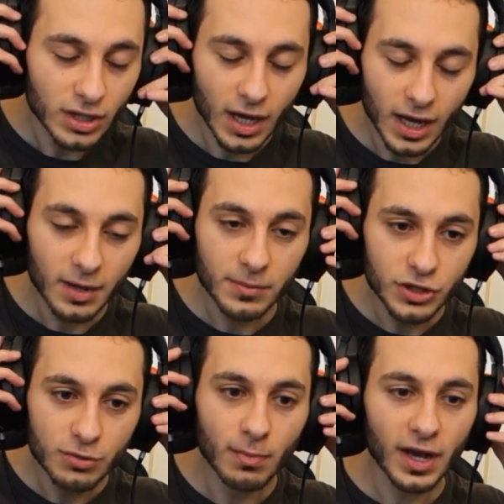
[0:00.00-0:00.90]
um,
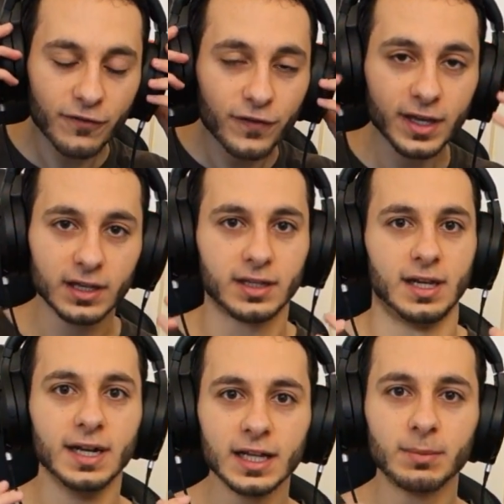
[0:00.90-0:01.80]
you might feel a
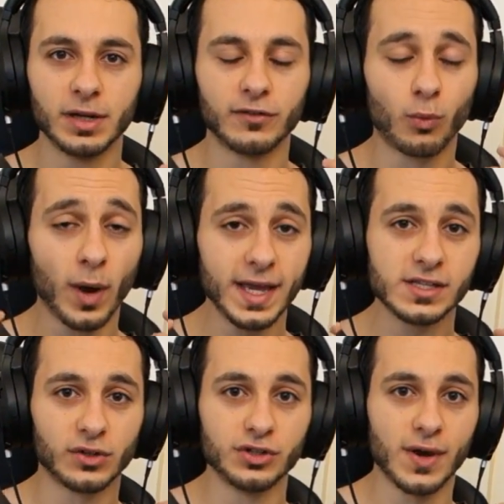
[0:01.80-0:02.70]
little bit of
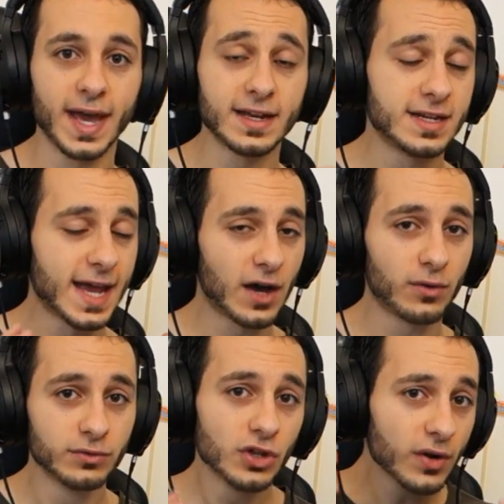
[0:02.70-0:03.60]
weight on your head.
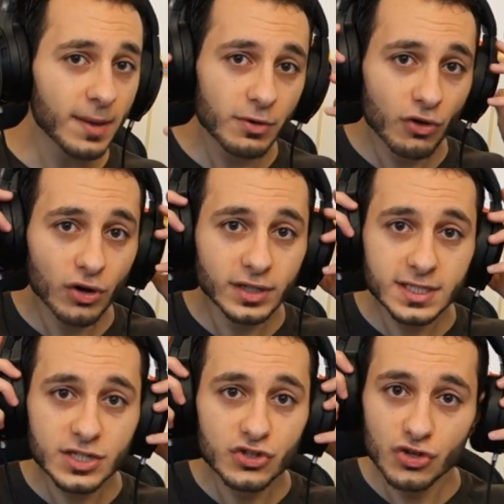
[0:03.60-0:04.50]
Now, don't get me wrong,
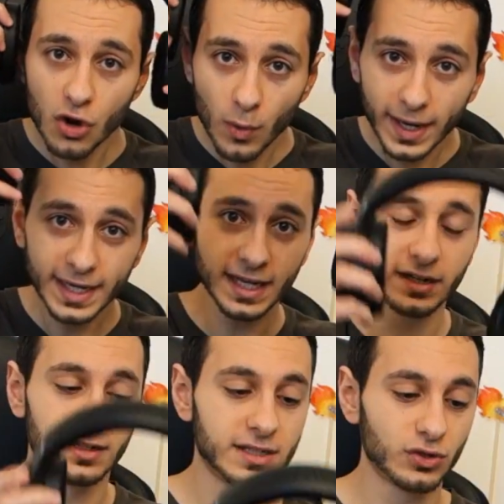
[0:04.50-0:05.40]
this is nowhere
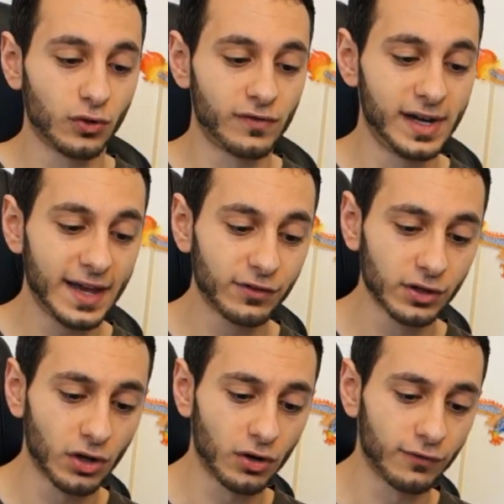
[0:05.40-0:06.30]
near the sort of
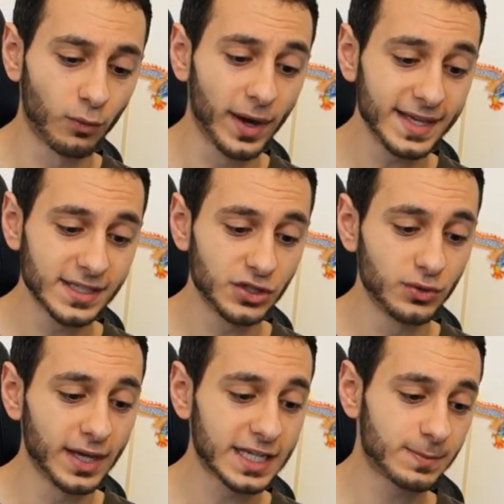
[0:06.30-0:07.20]
level of weight that
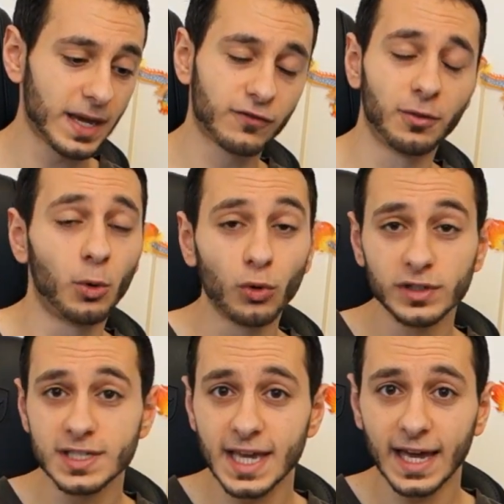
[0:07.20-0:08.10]
you'd expect from
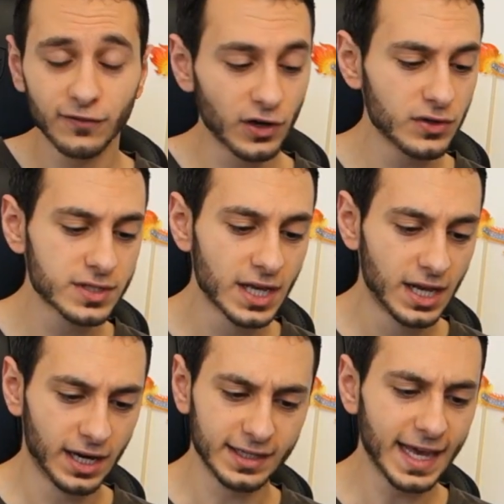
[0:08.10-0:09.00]
Audeze headphones.
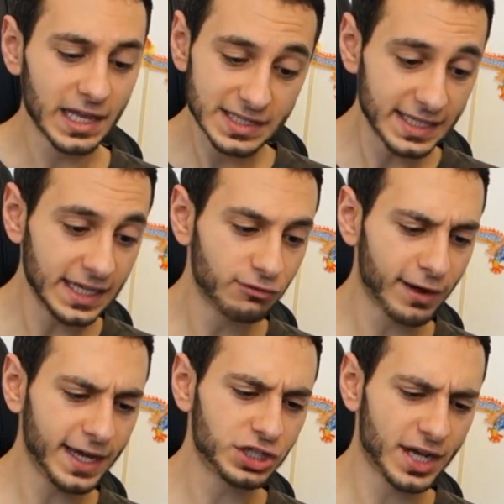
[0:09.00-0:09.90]
At the LCD
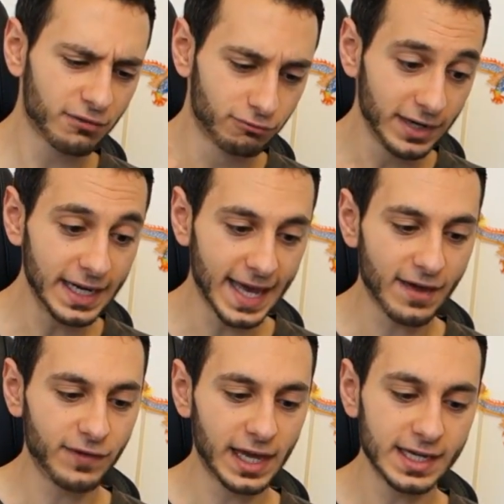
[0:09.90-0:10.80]
range, they're really
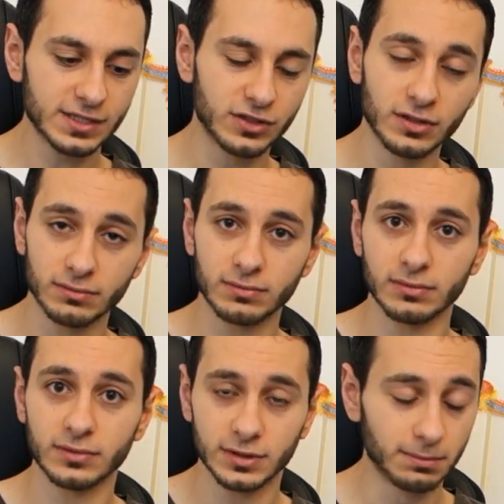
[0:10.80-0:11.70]
heavy, at least to,
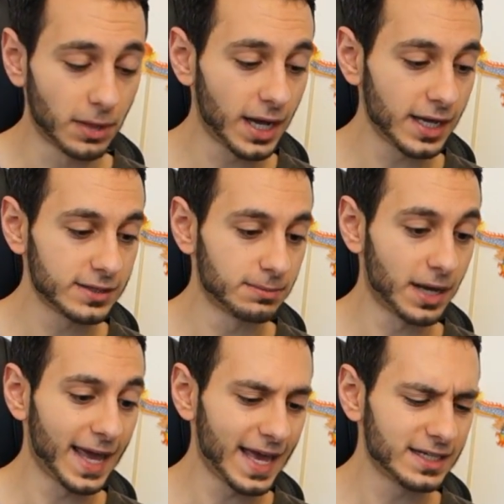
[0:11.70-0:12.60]
to, my, to
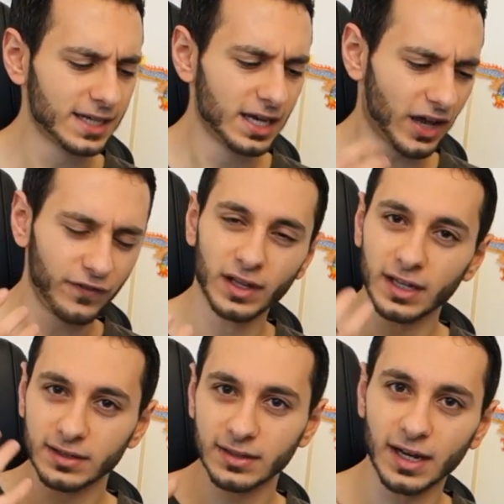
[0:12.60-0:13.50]
my head. I feel
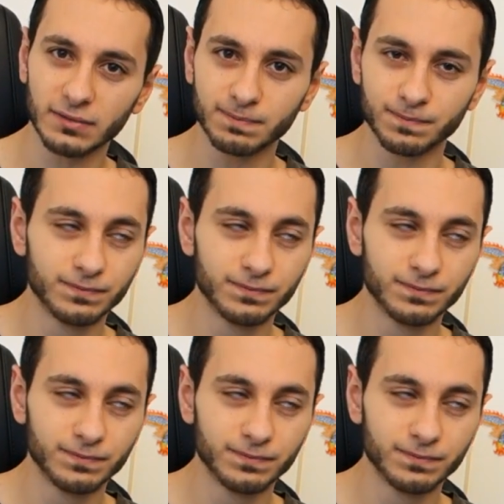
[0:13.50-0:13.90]
that they're,